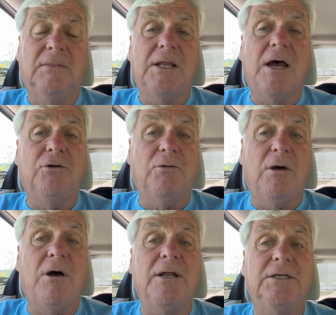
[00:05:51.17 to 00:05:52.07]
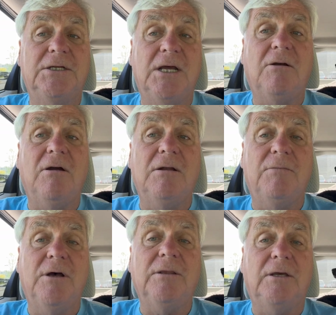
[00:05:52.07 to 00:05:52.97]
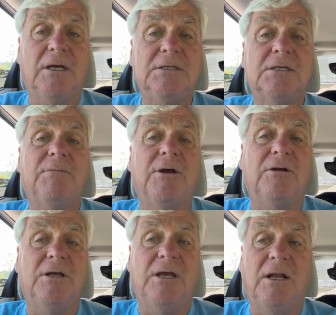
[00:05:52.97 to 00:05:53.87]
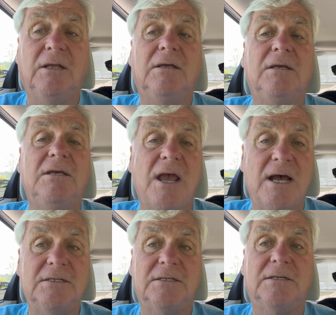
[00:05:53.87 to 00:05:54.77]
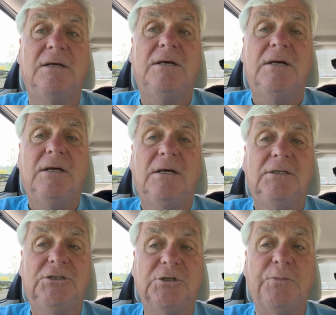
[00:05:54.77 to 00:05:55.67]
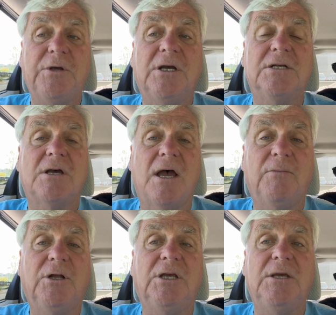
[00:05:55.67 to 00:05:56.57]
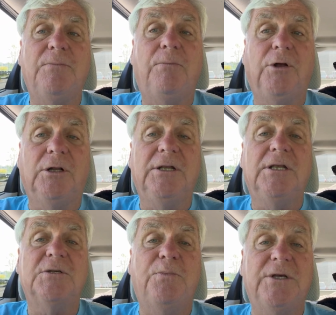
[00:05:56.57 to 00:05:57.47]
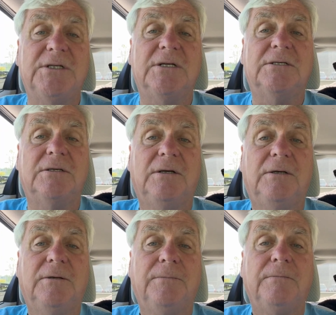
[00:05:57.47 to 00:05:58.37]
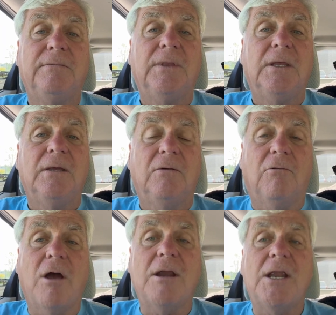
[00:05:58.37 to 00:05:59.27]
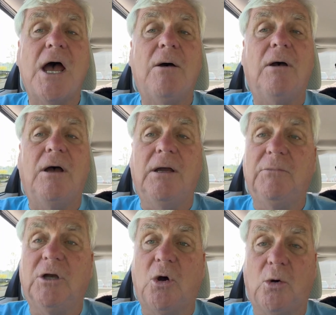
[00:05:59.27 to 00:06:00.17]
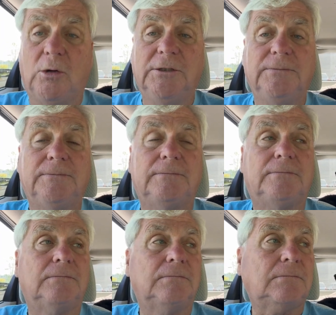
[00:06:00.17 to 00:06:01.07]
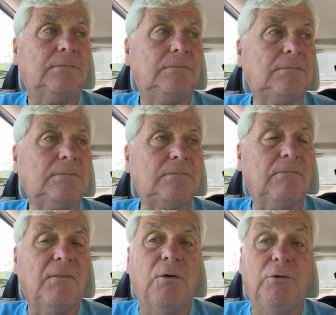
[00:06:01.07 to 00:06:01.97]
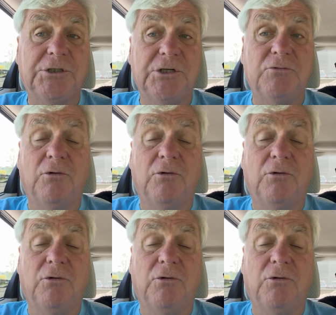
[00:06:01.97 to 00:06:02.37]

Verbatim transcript: Now, do I want the 10 grand a month? Yes. Am I going to get it? Yes just because I'm going to keep building this business. Right now, I'm a gold, which is